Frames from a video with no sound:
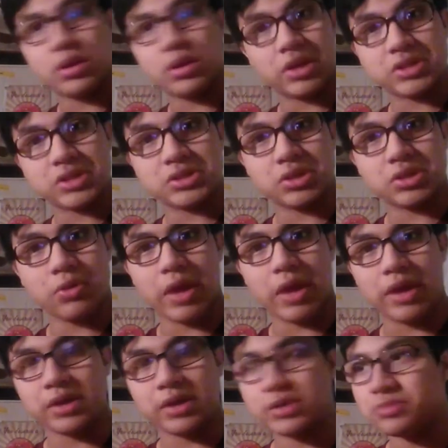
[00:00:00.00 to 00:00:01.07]
let's go
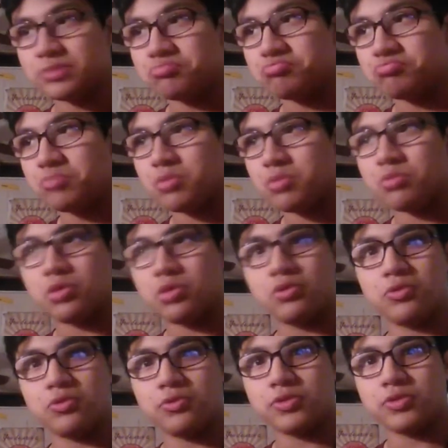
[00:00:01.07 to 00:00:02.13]
ahead and
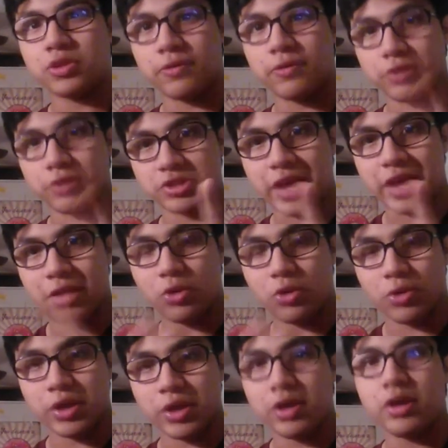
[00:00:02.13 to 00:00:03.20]
move to the first
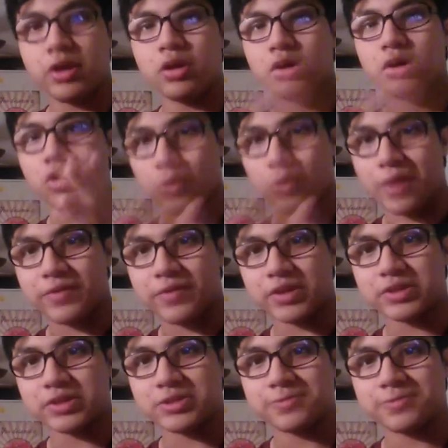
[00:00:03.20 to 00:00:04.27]
category,
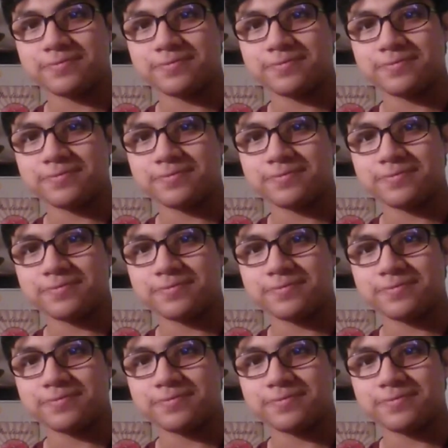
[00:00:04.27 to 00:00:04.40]
graphics.